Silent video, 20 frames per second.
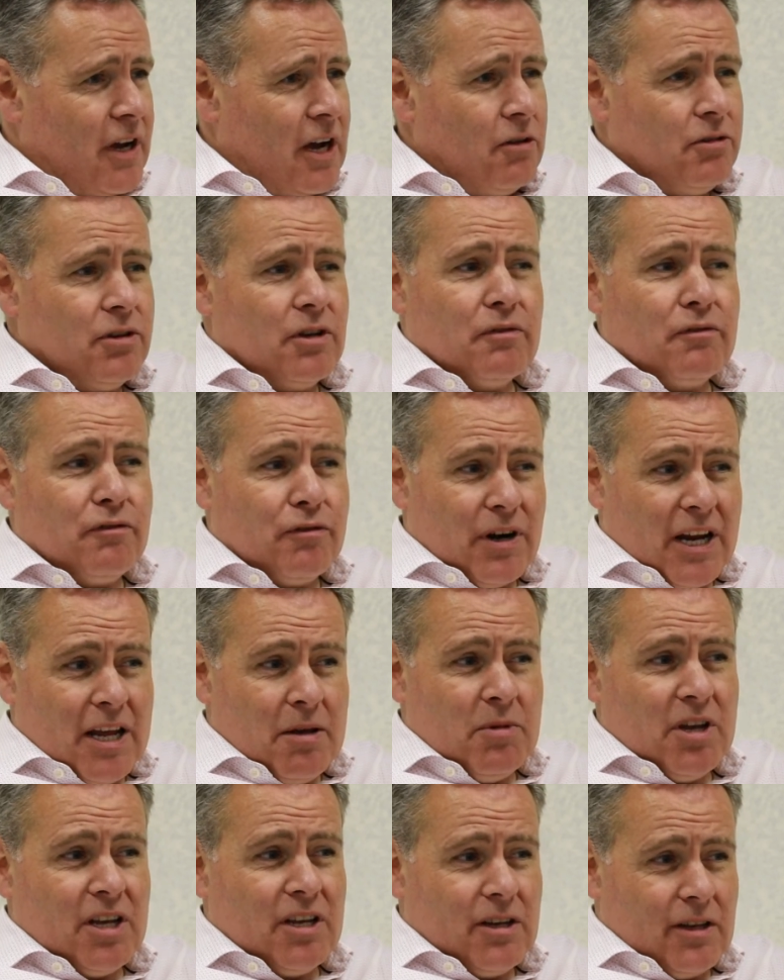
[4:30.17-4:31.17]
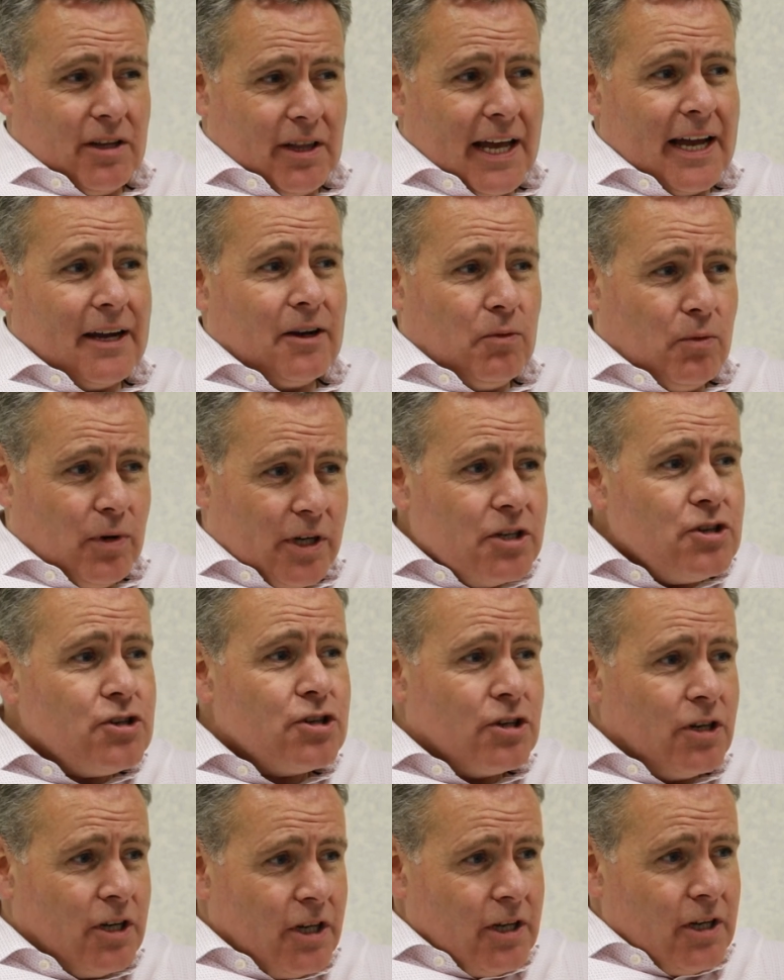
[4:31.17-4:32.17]
how you're framing your
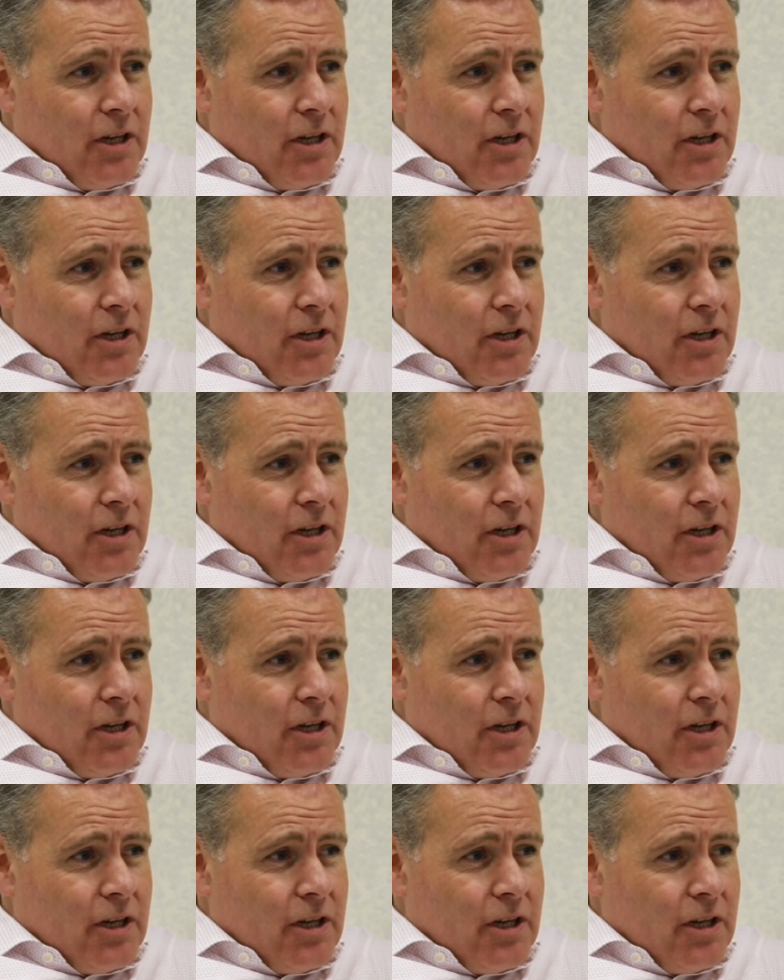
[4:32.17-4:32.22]
language